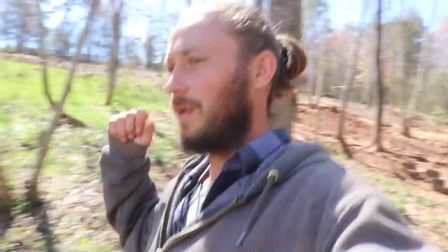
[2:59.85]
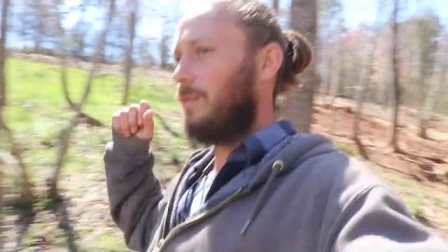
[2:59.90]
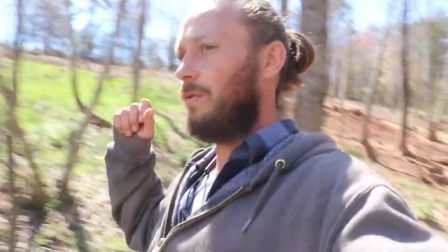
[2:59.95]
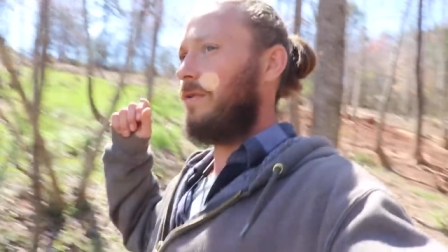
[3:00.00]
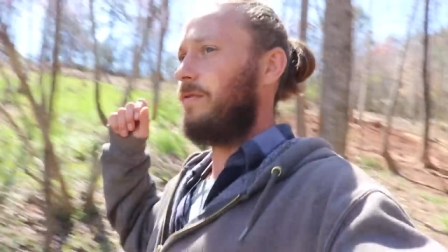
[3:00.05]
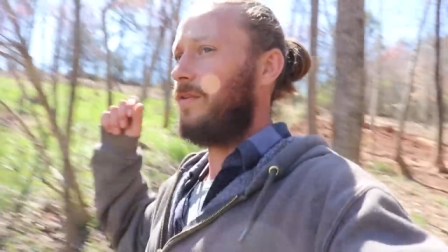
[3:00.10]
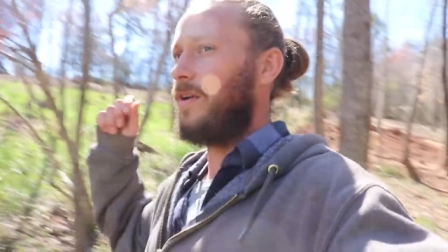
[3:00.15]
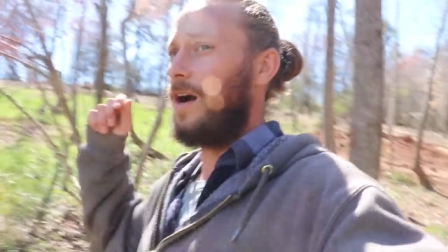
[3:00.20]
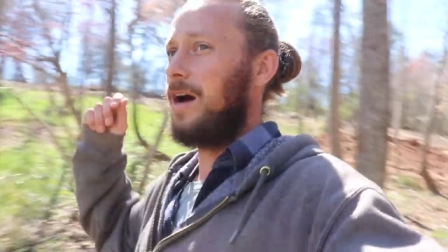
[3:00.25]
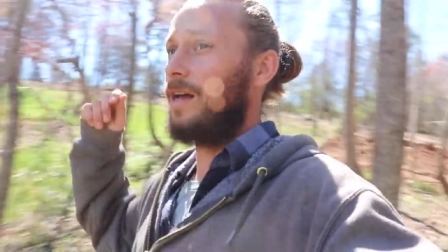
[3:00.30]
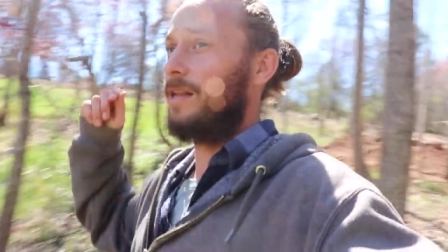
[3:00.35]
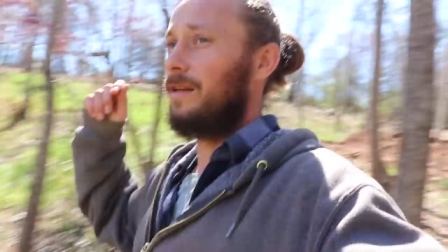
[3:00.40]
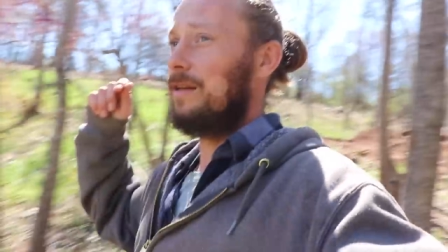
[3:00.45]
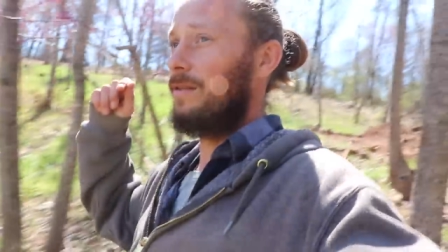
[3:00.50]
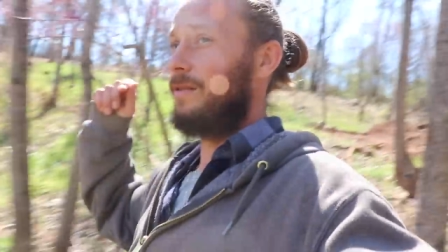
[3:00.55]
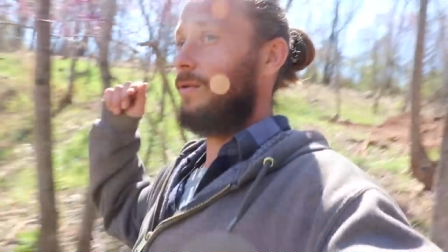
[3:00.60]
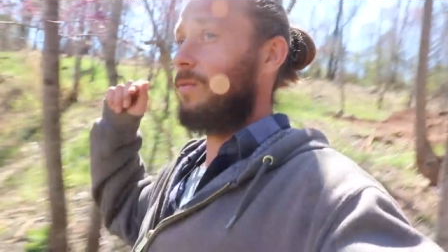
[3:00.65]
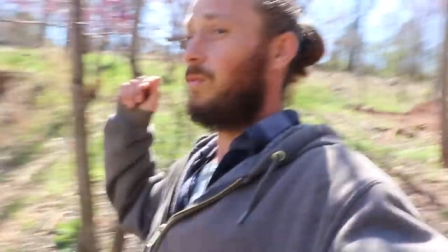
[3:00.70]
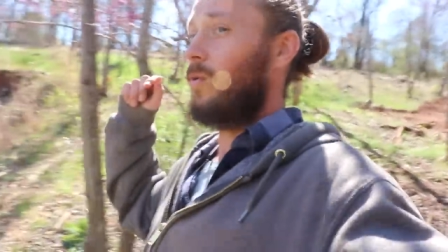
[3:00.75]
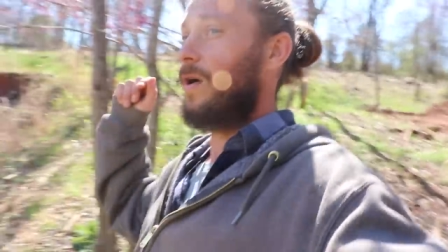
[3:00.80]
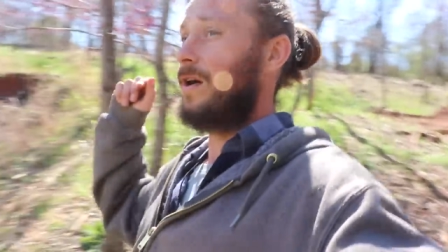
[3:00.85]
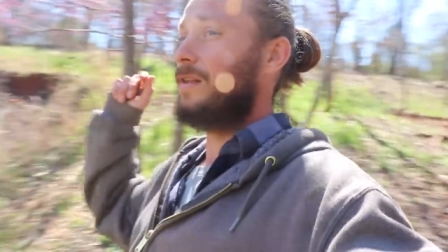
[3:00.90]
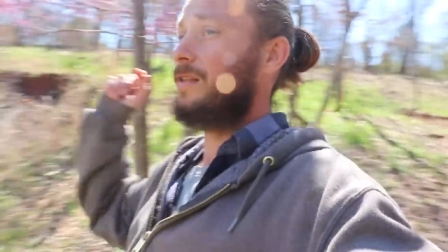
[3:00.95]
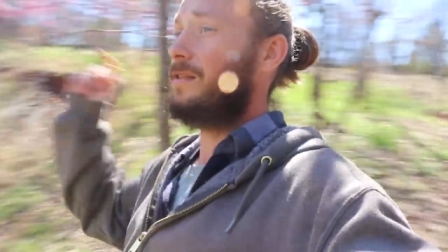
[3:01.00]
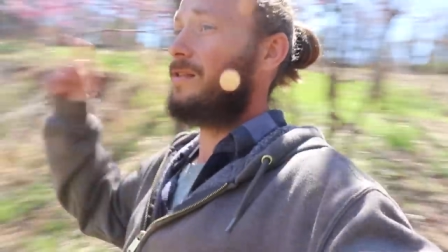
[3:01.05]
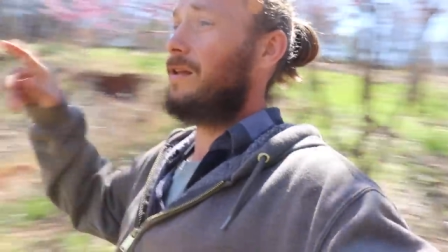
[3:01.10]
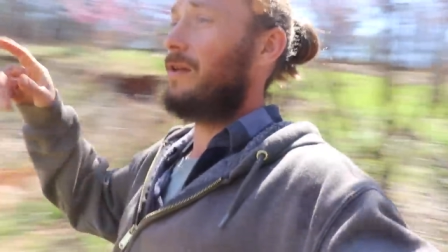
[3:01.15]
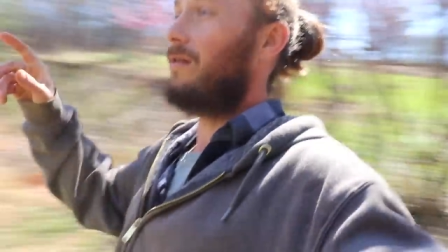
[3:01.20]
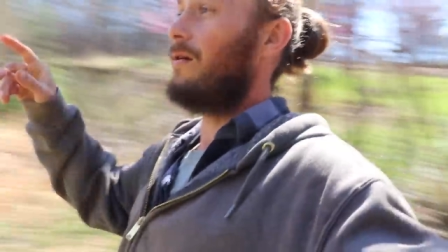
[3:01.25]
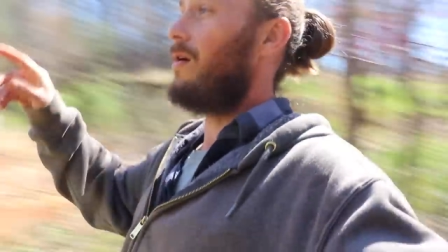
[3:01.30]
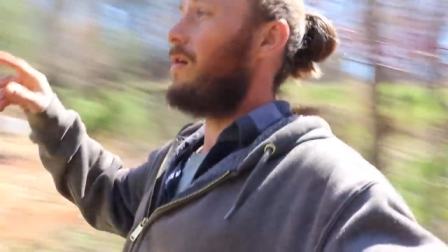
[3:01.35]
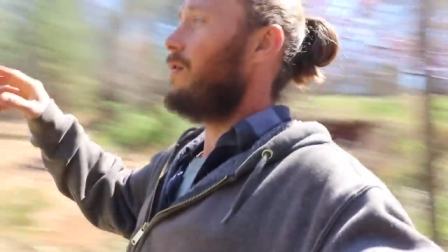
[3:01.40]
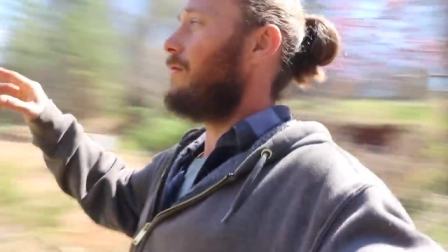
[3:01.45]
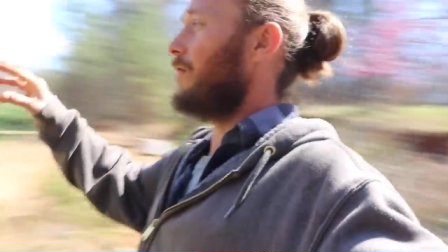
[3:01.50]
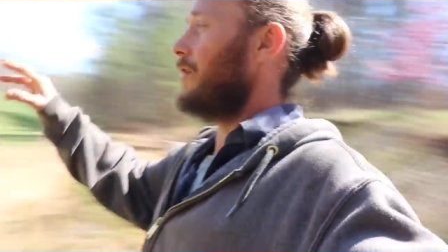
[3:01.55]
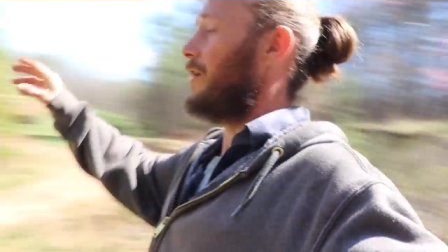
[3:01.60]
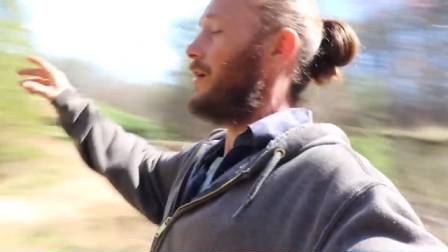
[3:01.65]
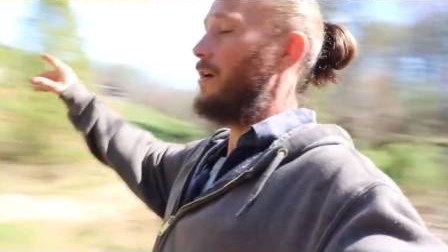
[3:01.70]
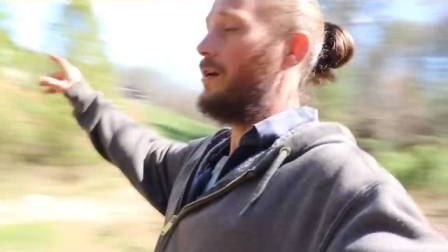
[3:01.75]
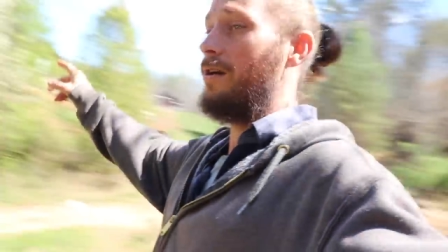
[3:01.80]
We've got the ones that are
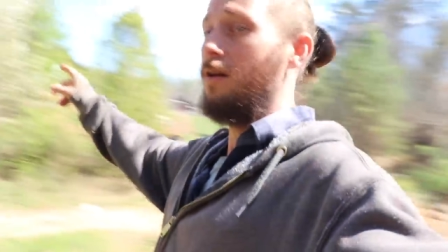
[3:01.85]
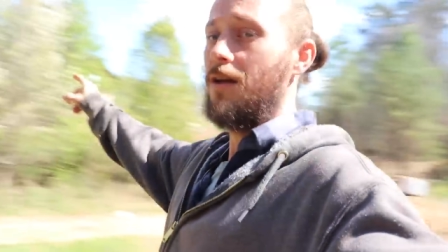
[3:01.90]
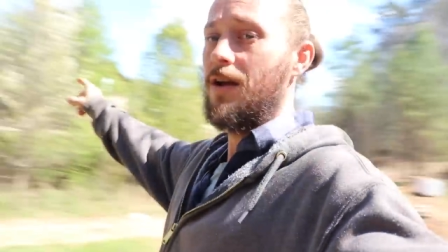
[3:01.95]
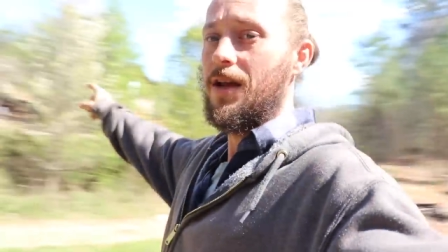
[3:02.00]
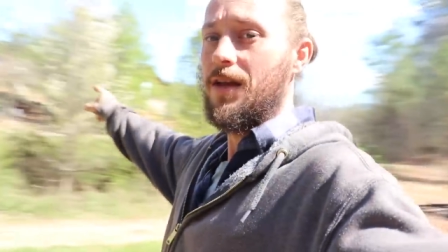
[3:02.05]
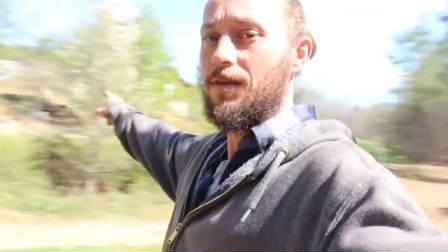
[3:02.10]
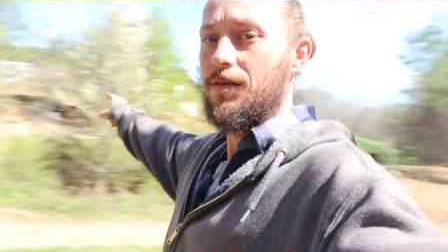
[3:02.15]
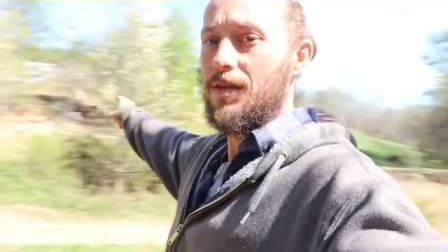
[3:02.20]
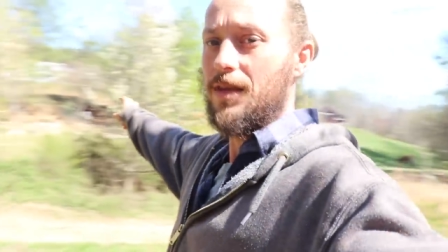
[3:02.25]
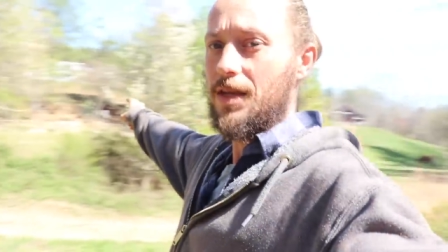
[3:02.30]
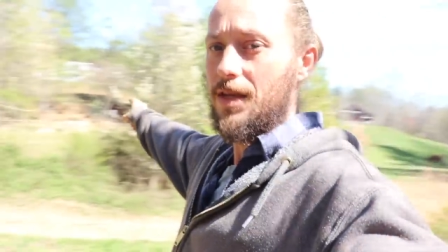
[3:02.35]
over here in